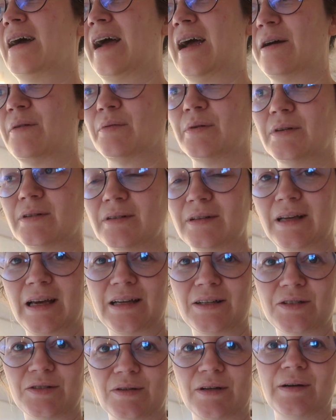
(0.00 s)
I will
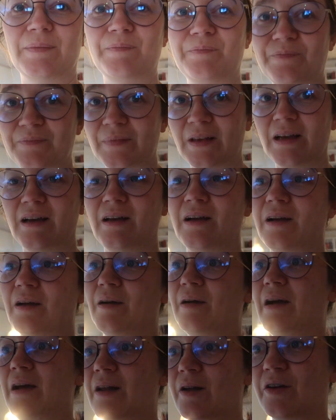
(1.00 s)
get to
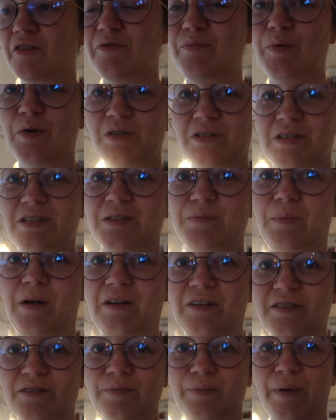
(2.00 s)
a, a lot of books this
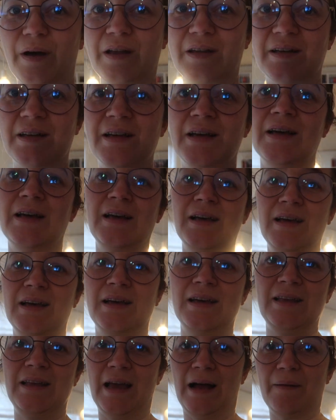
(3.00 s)
month. But
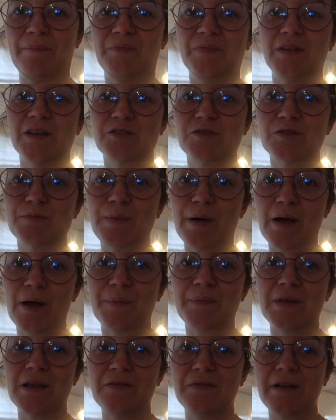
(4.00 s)
yeah, this was my
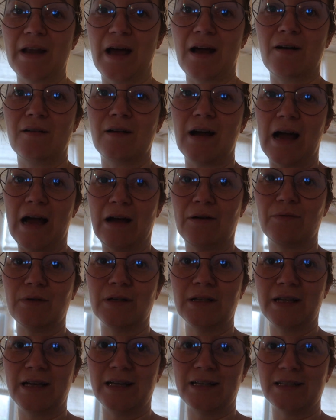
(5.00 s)
update for now. I
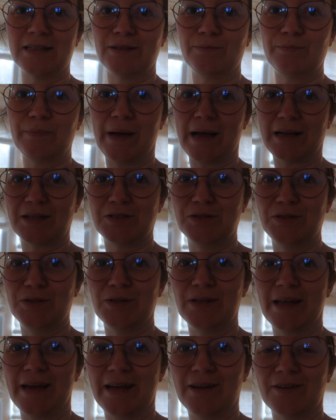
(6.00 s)
will get back to
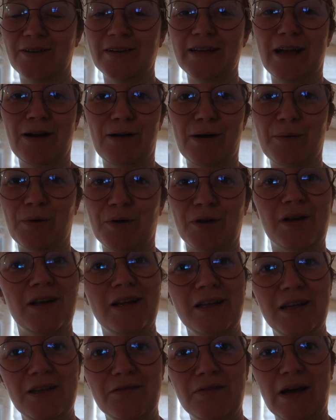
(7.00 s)
you later. Now I'm gonna
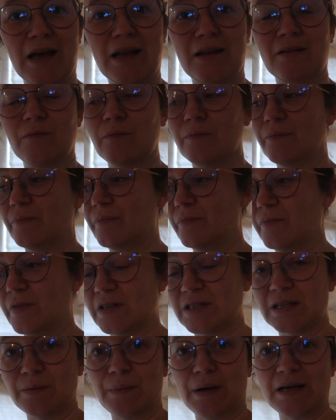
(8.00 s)
leave and
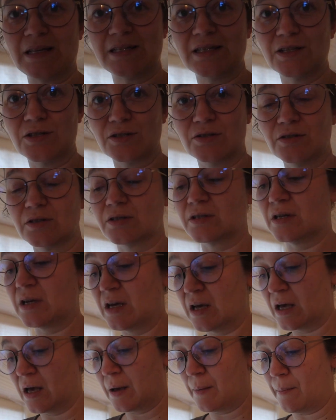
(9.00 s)
visit my sisters.
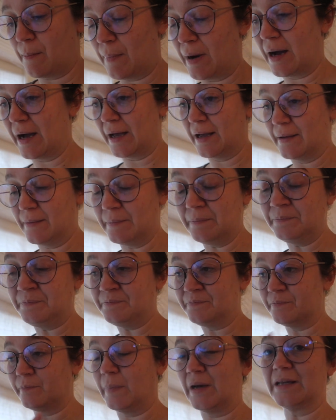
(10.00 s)
My
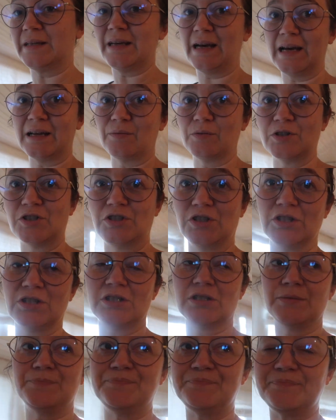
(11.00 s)
my dad was
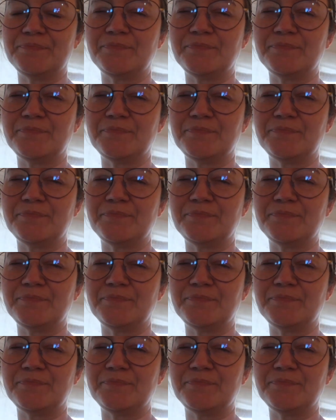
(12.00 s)
just